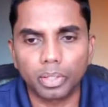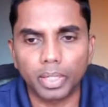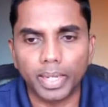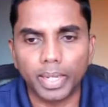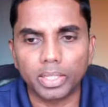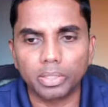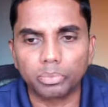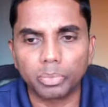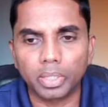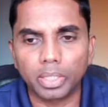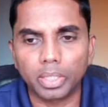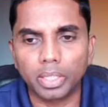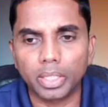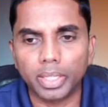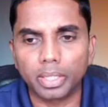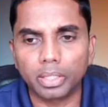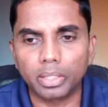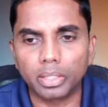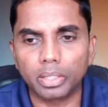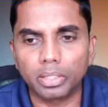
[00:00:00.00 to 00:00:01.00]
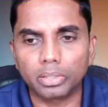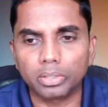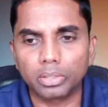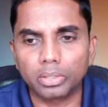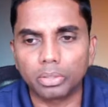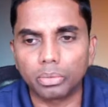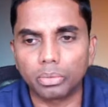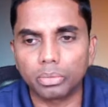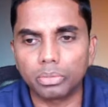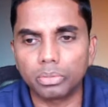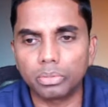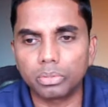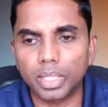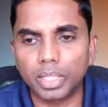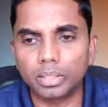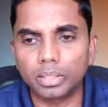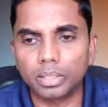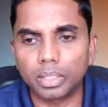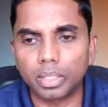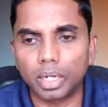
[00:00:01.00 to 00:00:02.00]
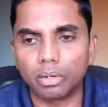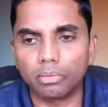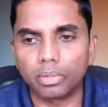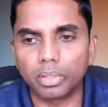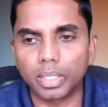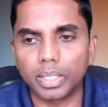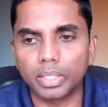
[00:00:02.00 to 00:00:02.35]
As many Canadians know that our